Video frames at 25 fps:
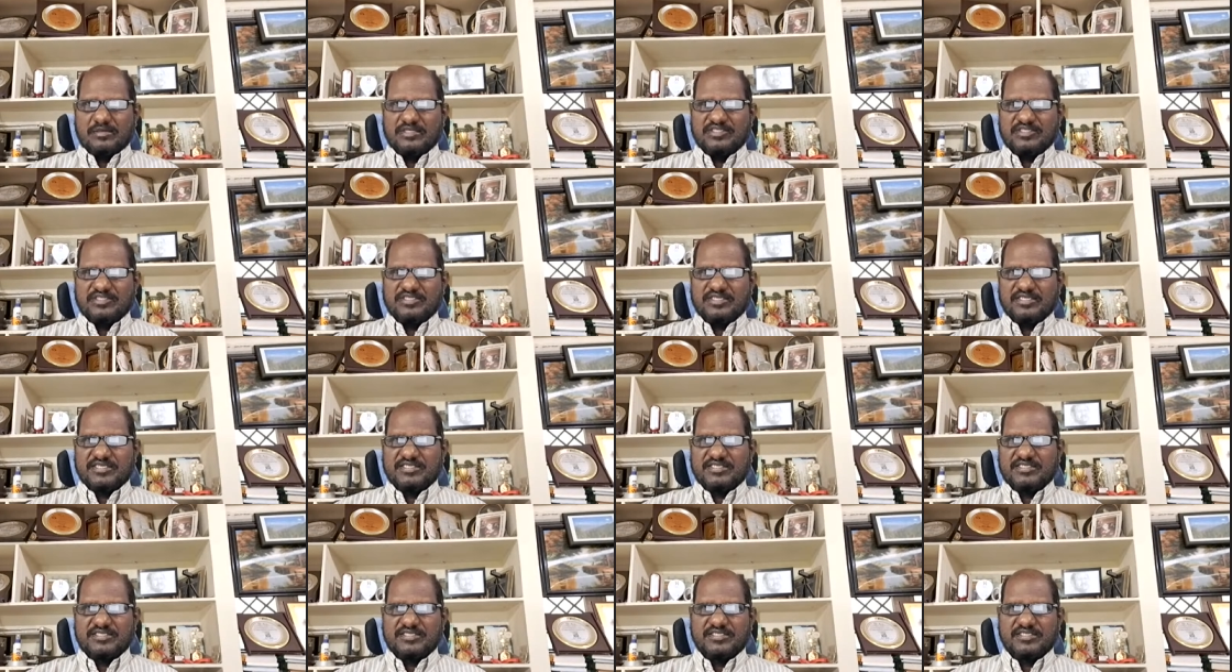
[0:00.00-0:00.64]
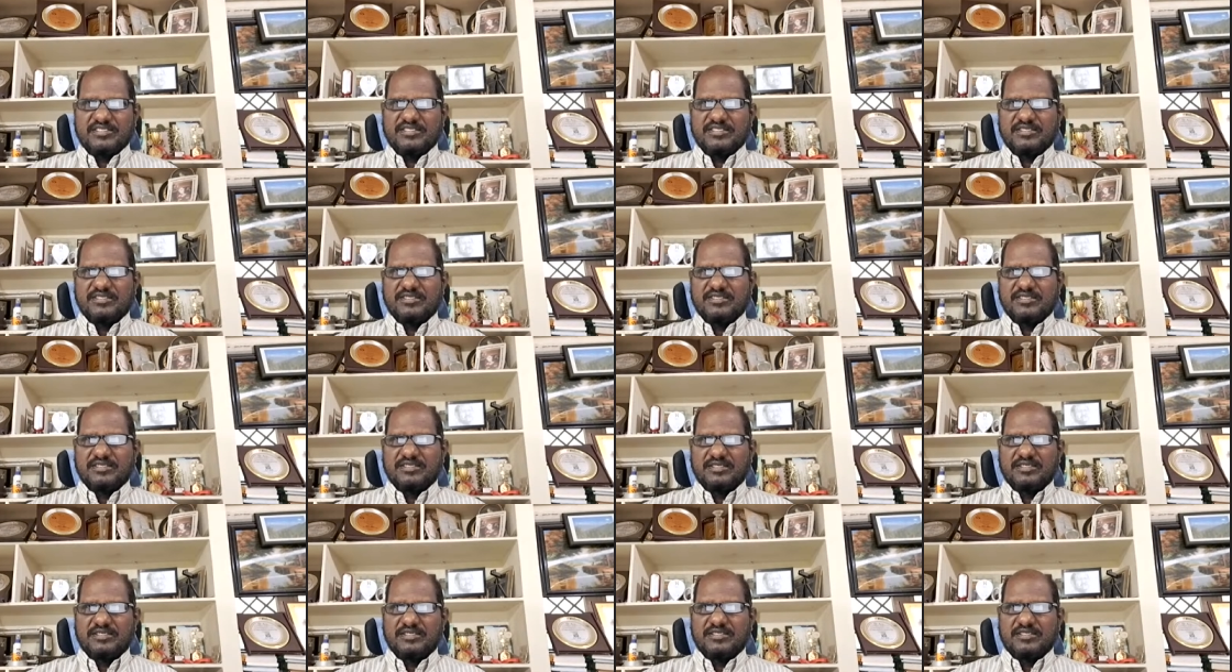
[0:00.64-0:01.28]
discuss
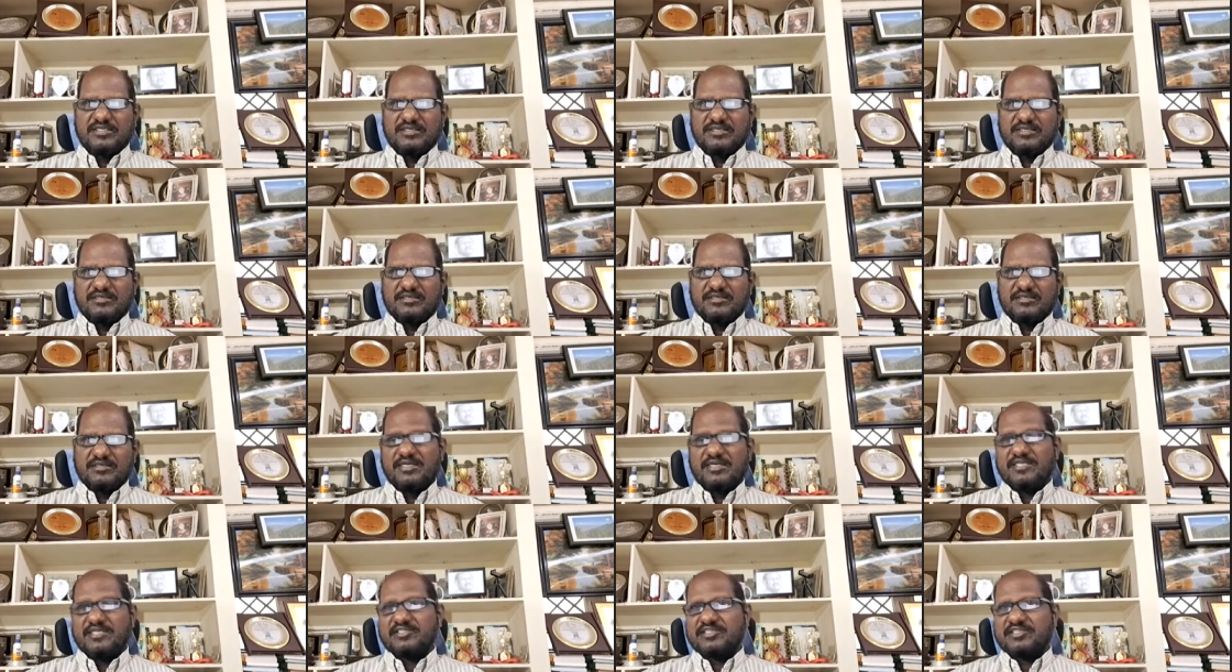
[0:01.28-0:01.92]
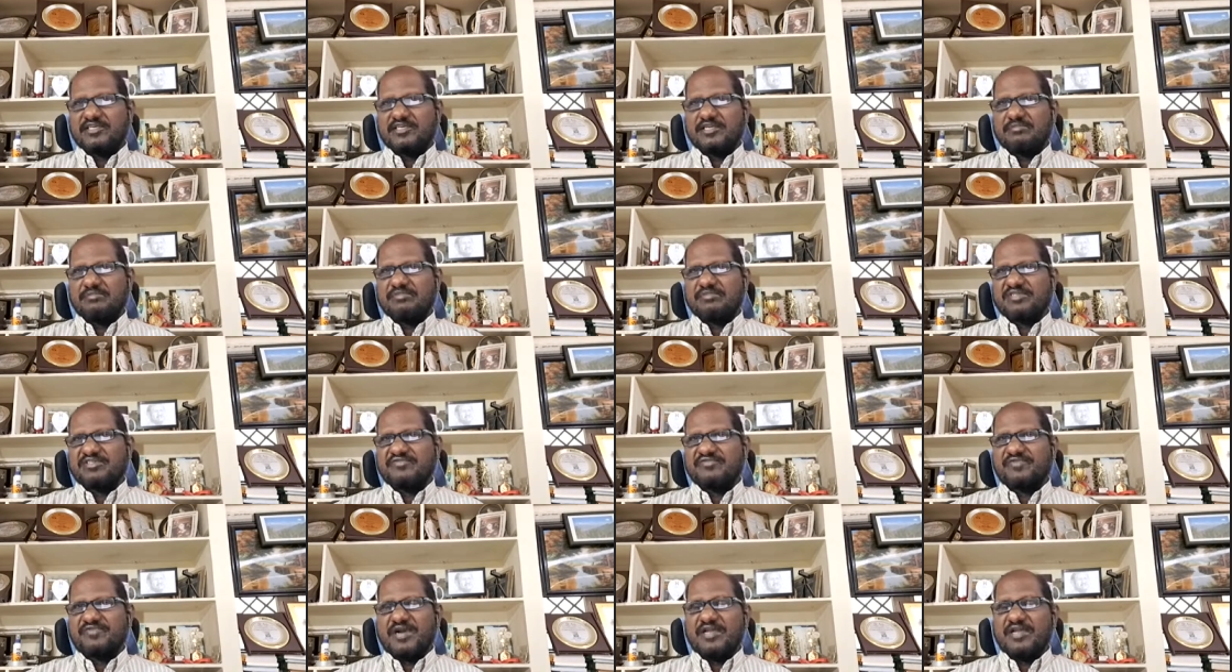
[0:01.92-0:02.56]
lesson
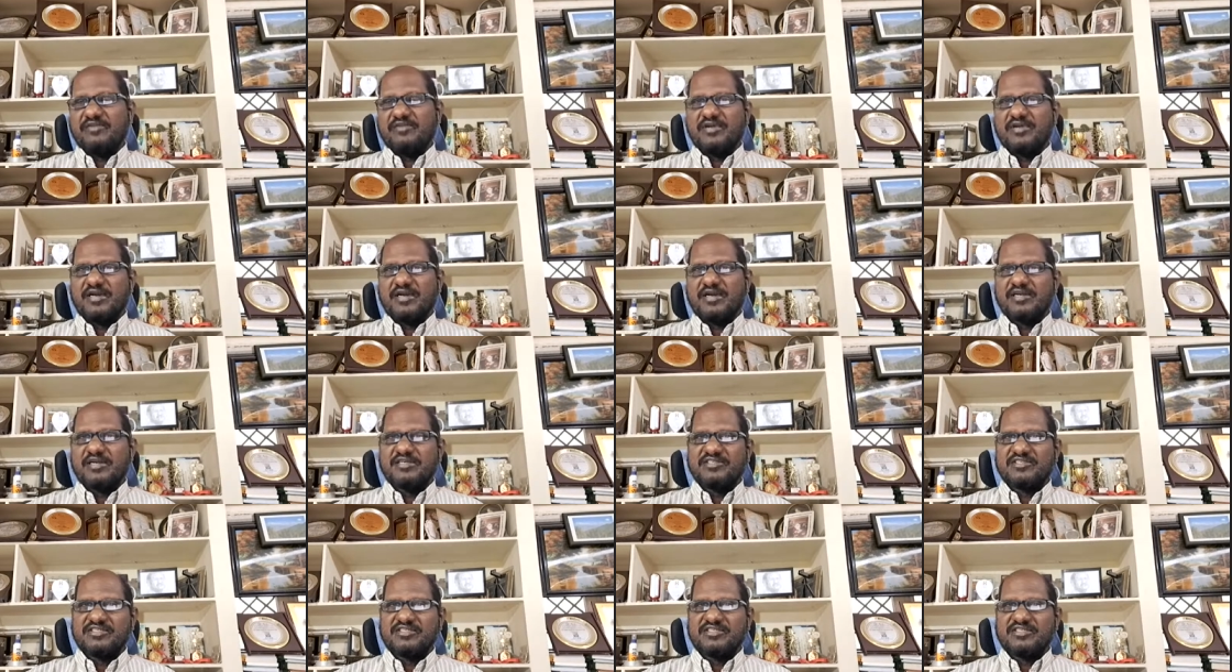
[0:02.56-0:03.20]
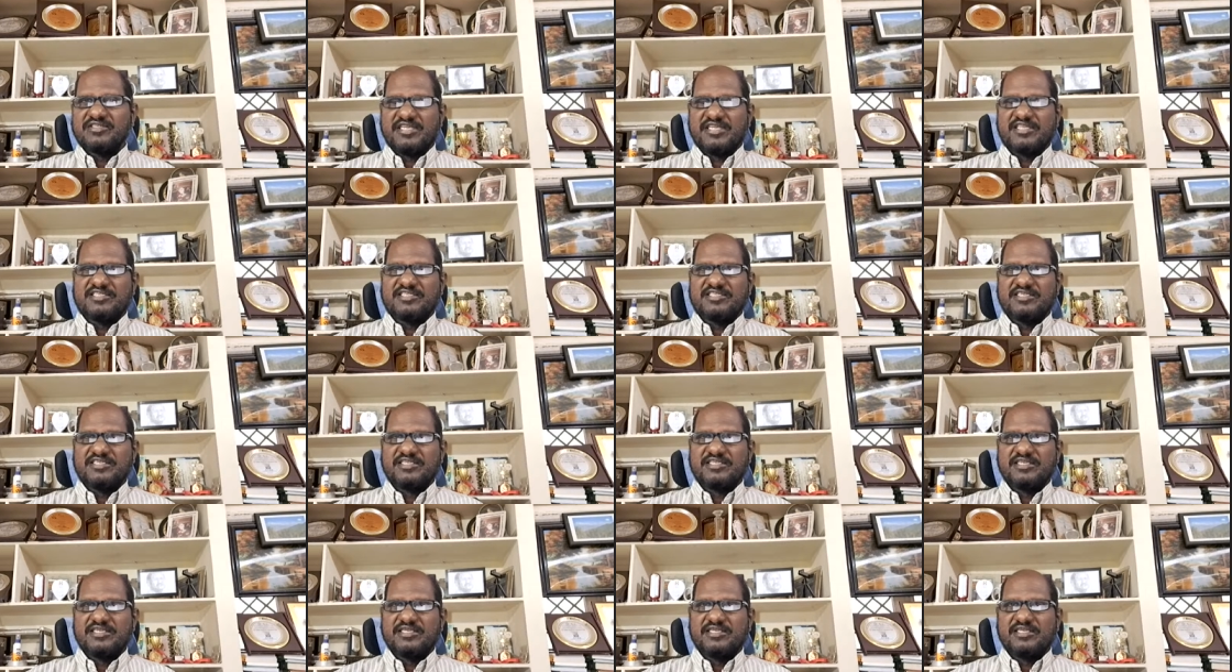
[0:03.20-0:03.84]
numbers 5 and
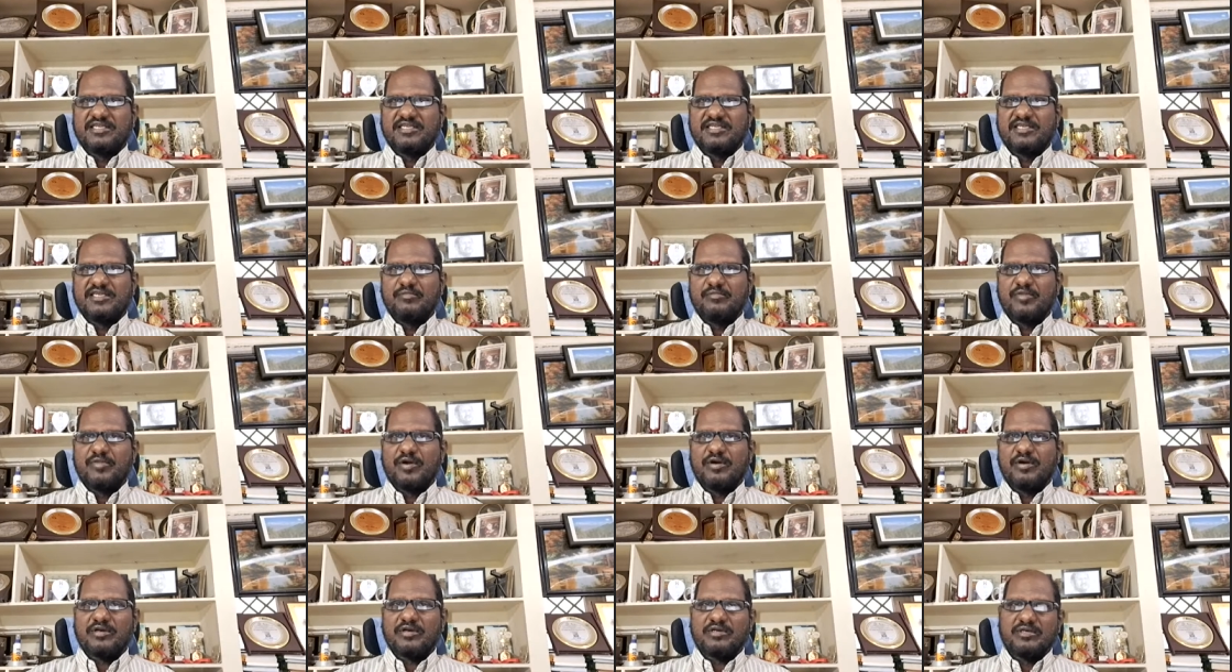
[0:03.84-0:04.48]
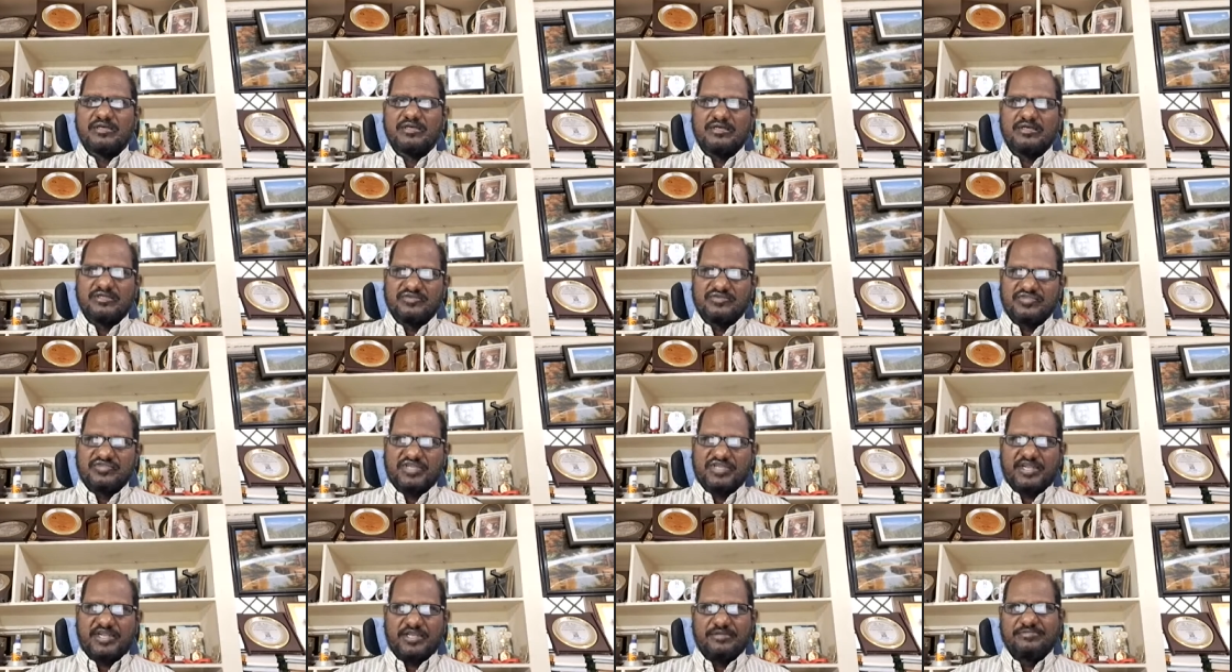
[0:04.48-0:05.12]
6 in block
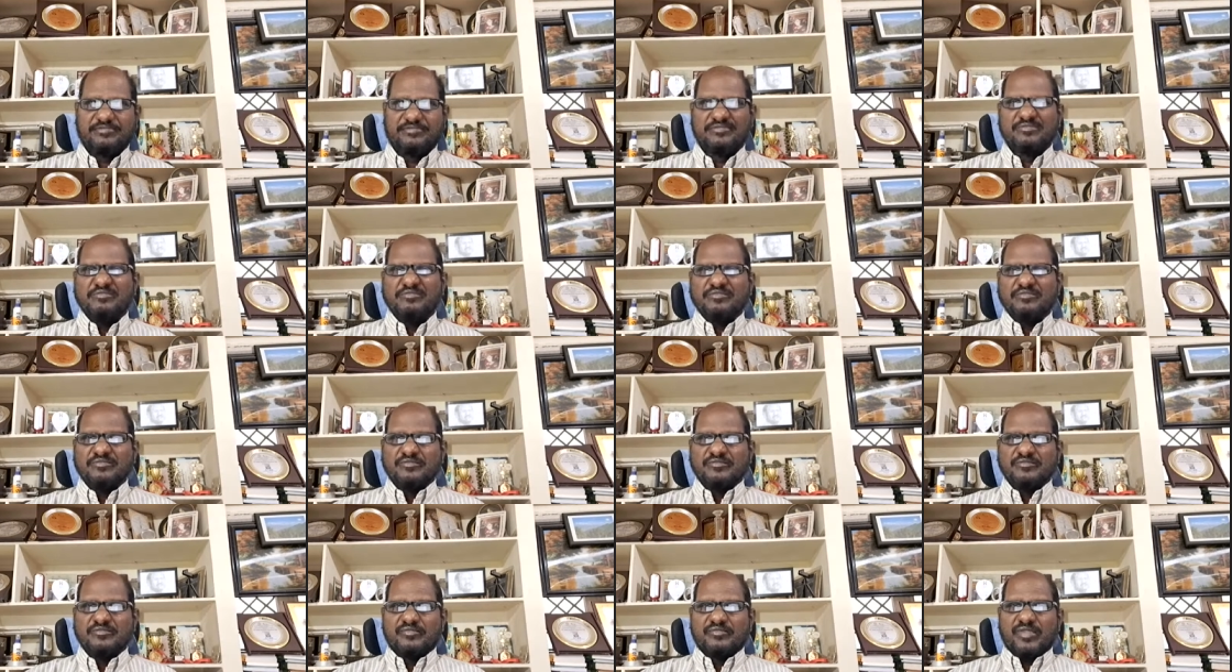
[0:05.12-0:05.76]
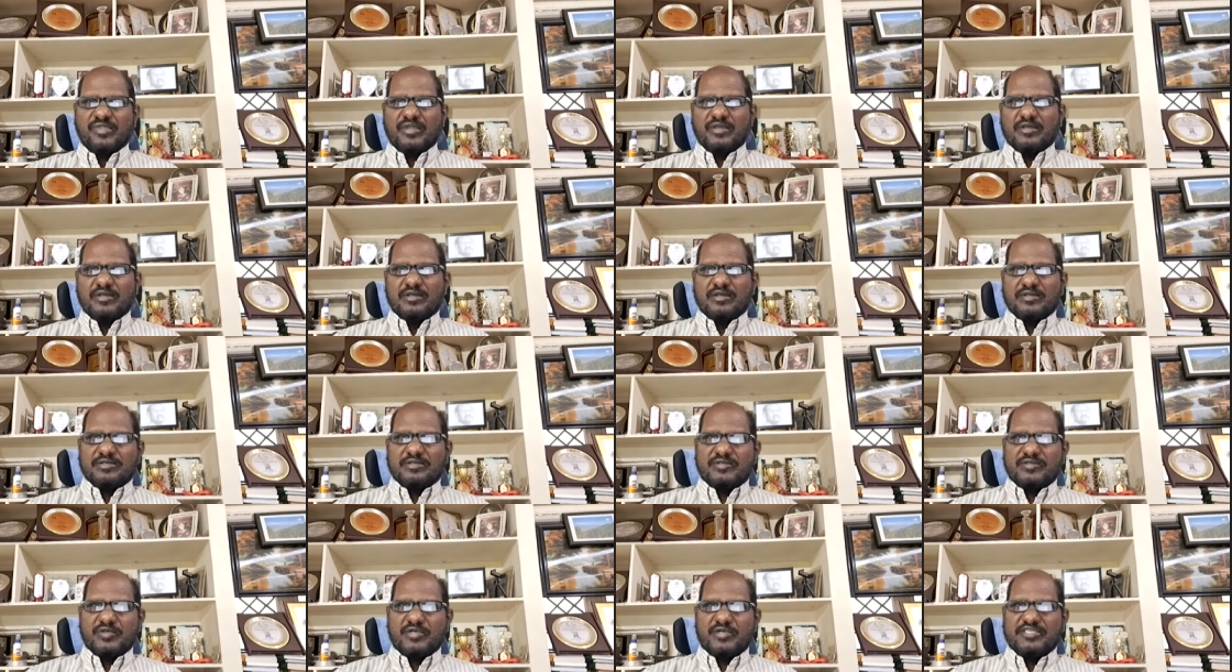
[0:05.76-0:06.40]
3.
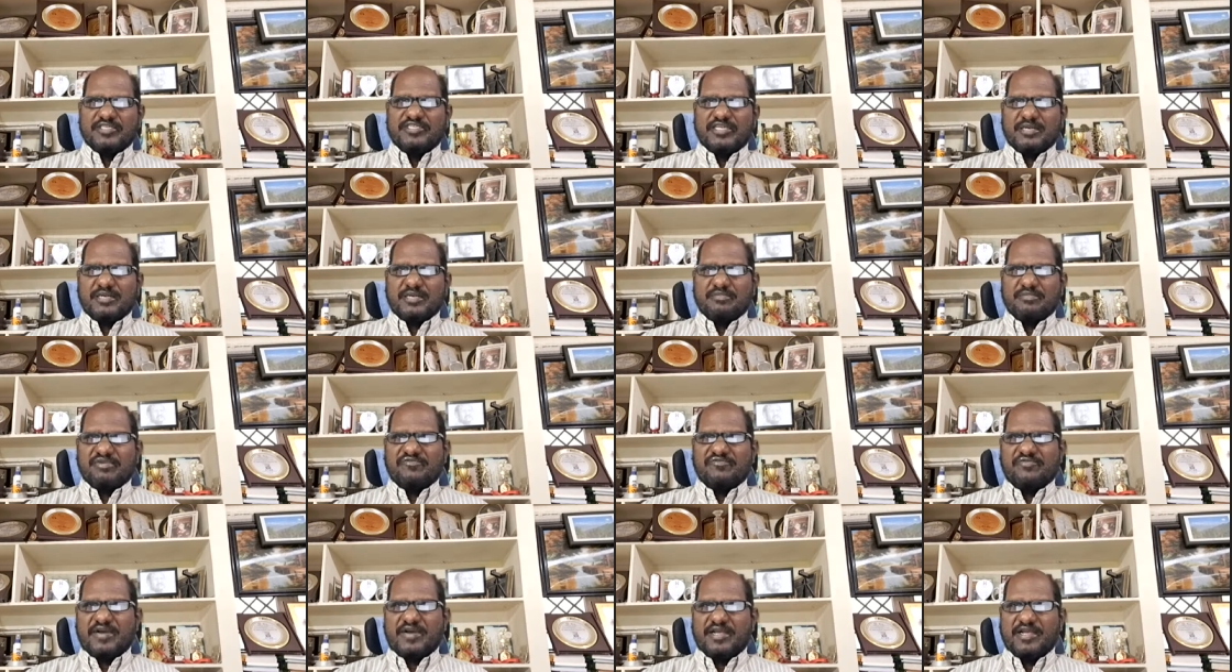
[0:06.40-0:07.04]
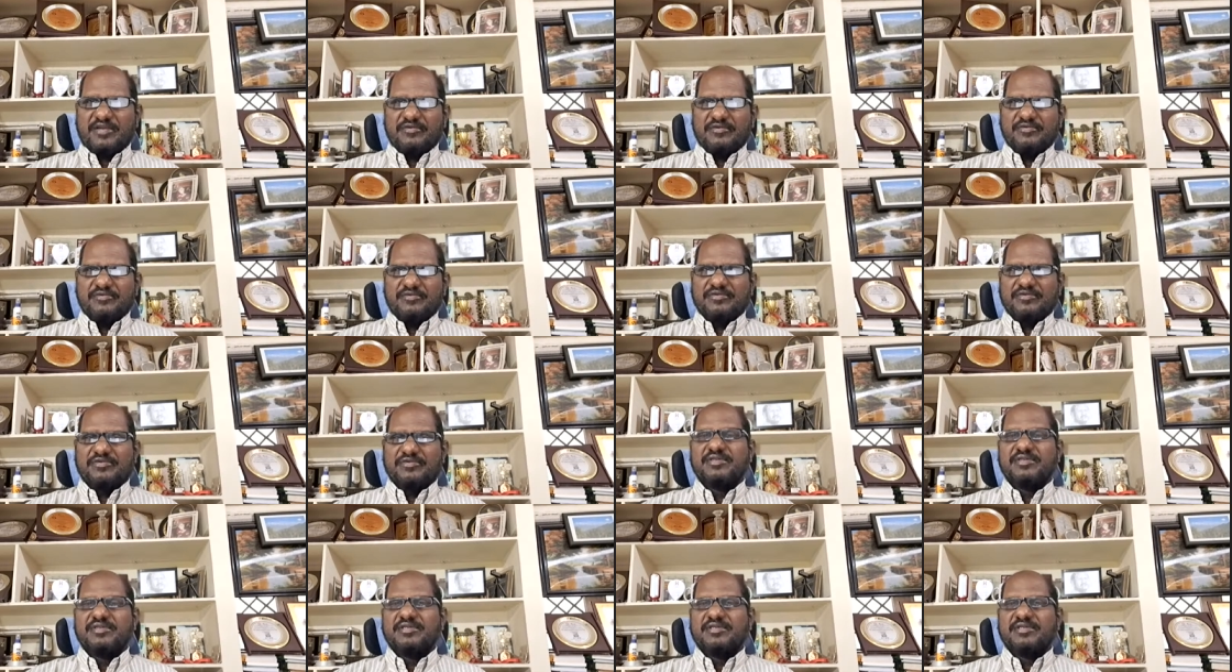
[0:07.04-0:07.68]
So lesson number 5,